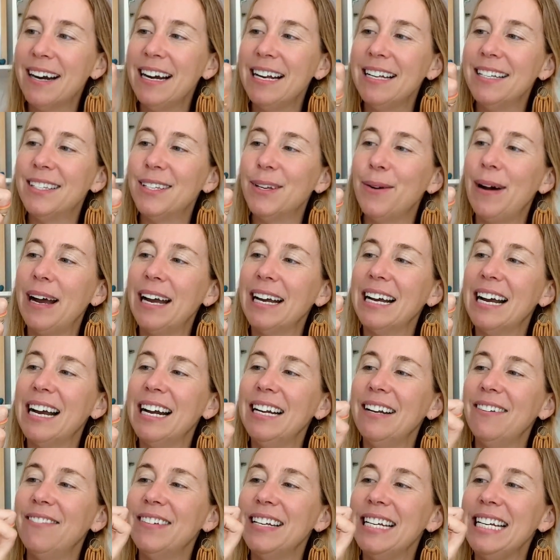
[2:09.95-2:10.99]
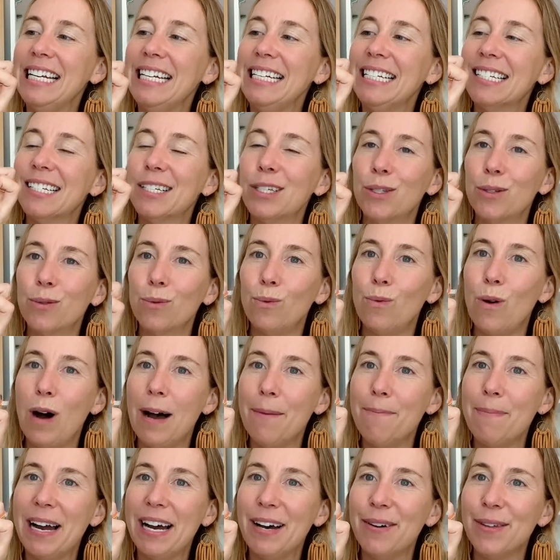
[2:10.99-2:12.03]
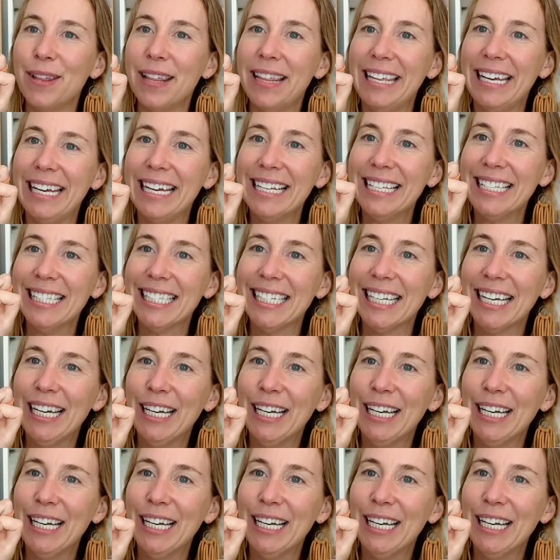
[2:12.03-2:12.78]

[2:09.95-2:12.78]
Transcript: and so I kind of need to swap out this